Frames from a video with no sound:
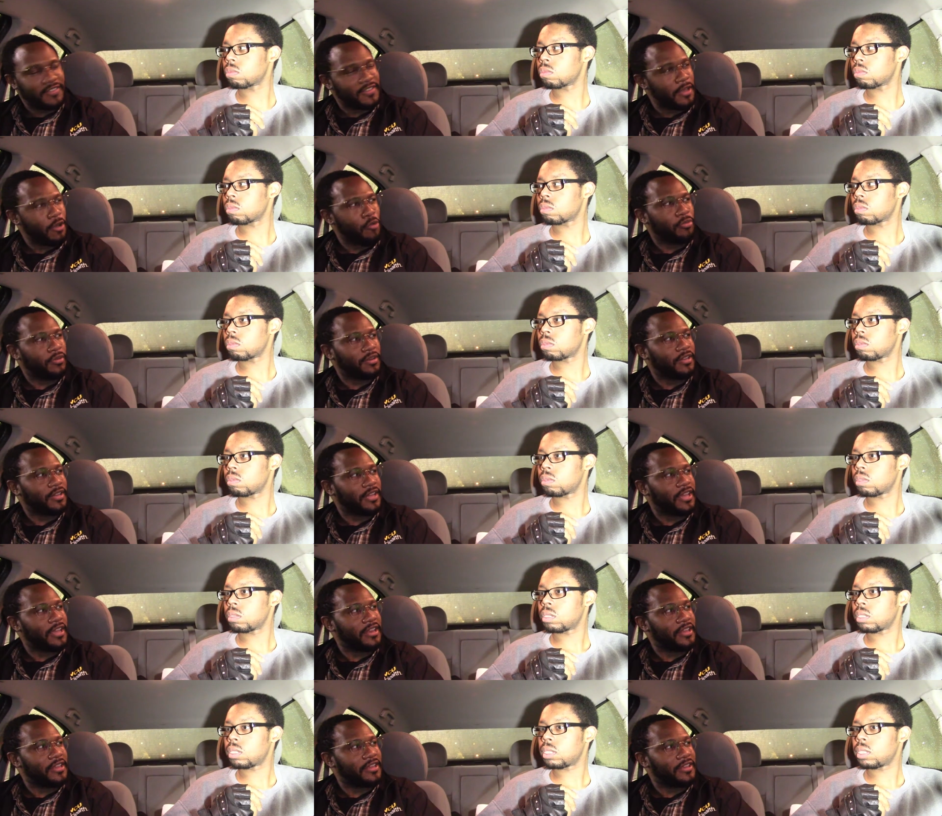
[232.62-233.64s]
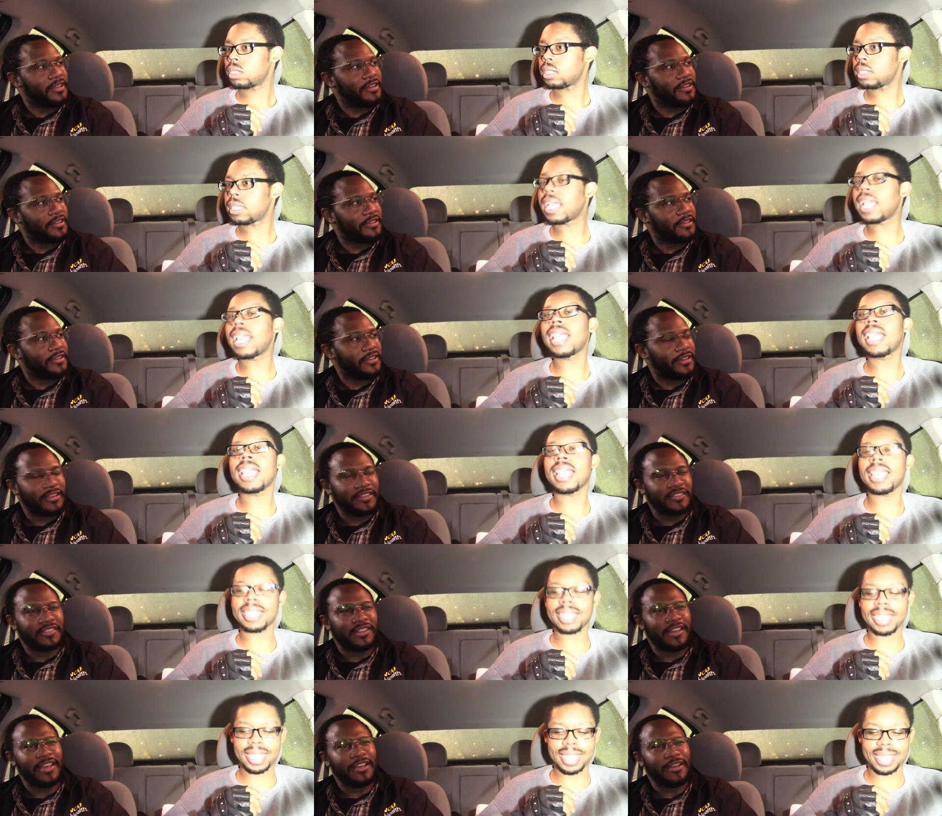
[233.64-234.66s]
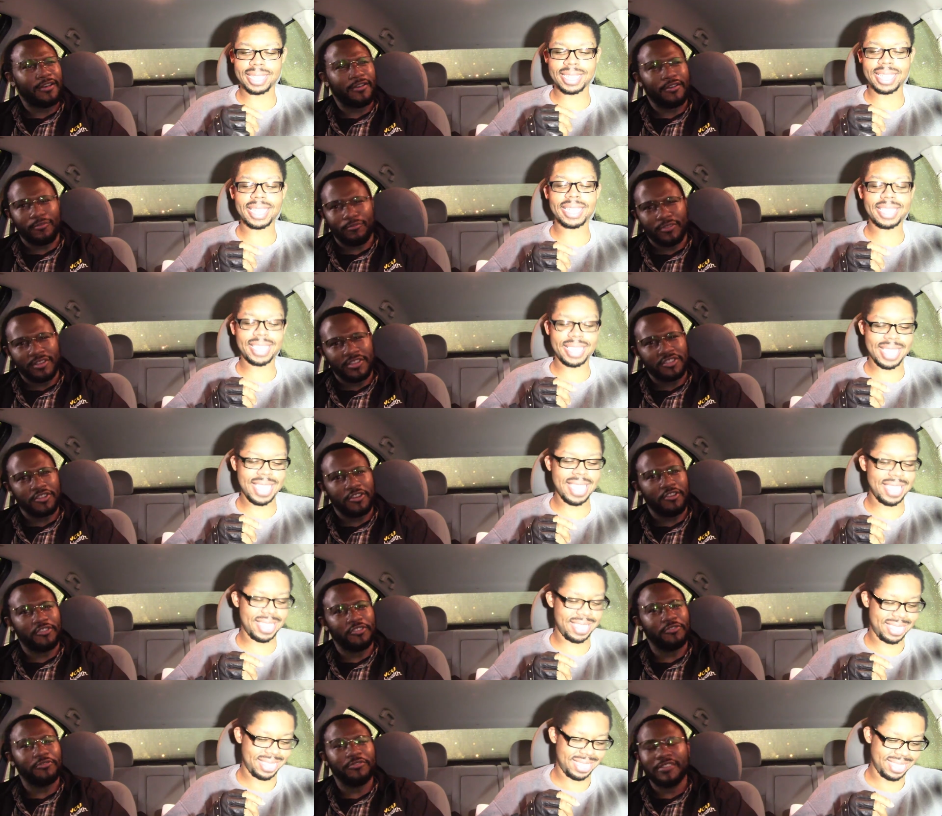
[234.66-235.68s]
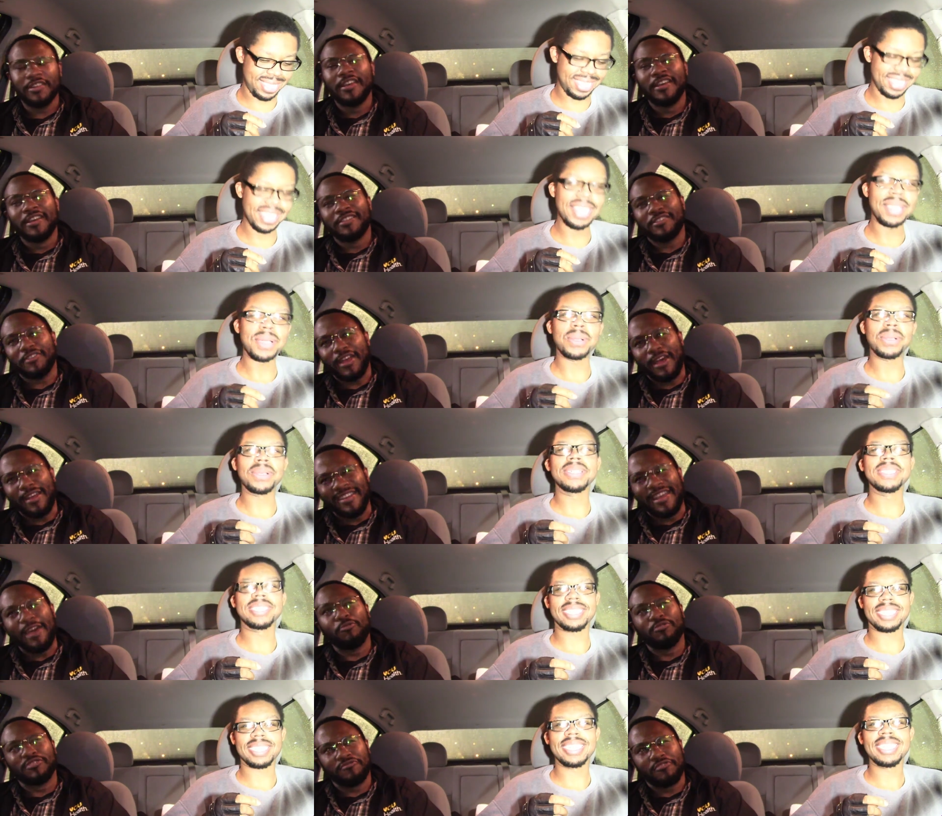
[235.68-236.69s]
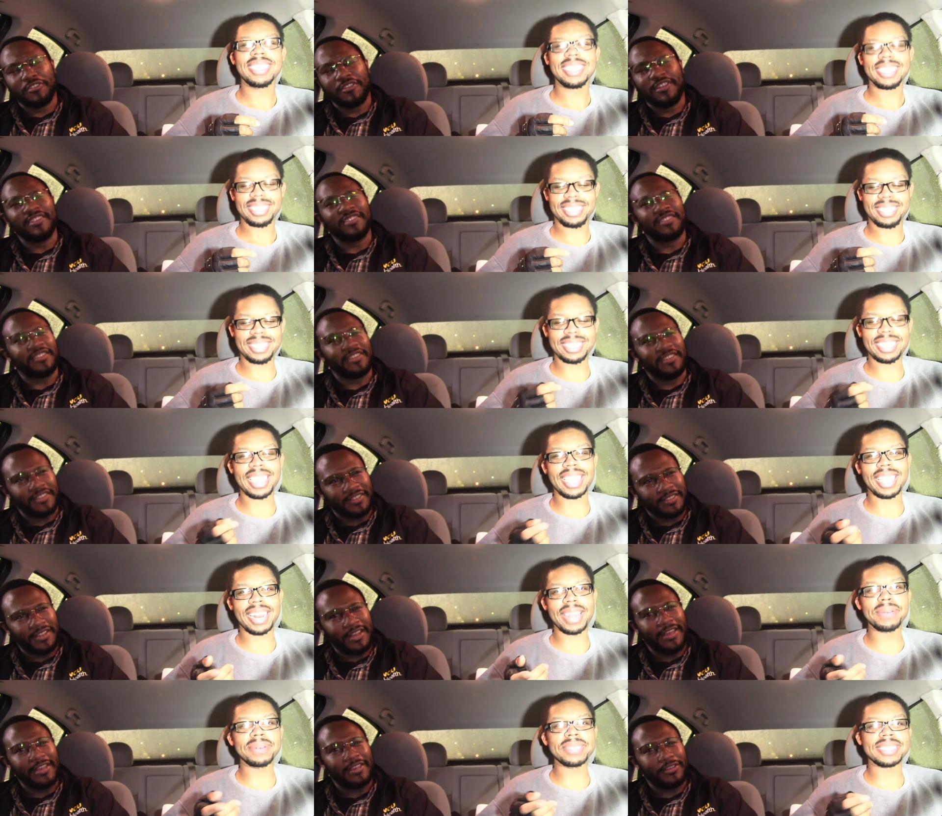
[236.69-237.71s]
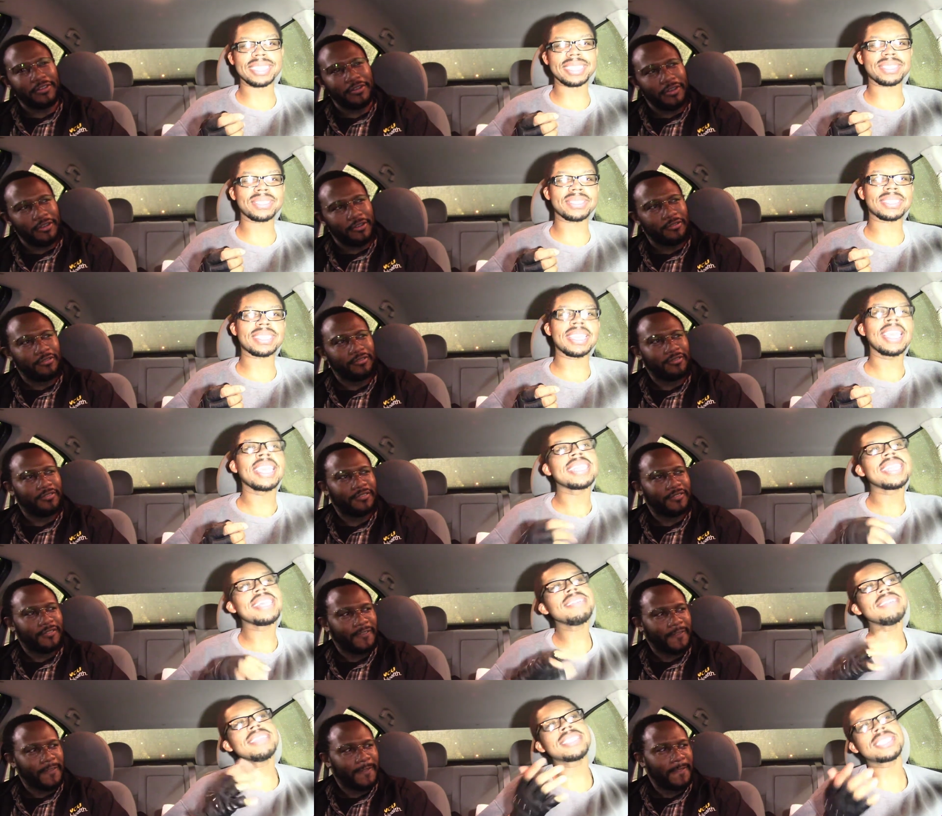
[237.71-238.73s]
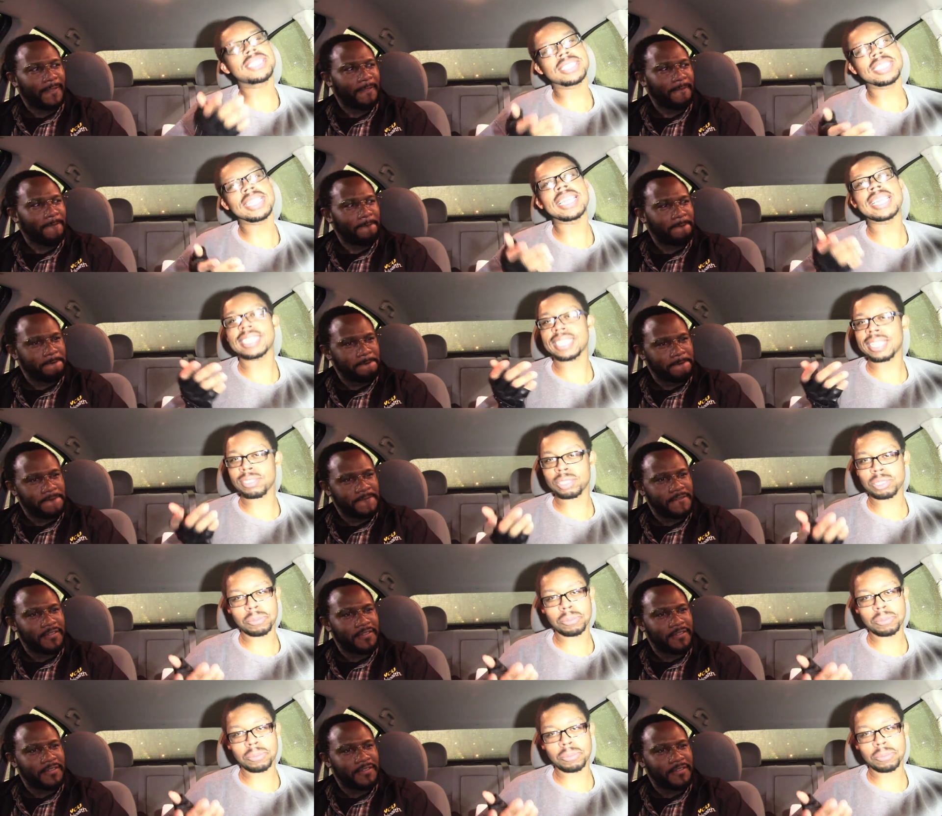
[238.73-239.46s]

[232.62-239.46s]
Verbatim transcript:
Speaker 1: helping a lady, and, and yeah, yeah, oh, yeah, what yeah. did y'all do? So that that was realistic. Yeah, that like, was you know.
Speaker 2: There's like there's some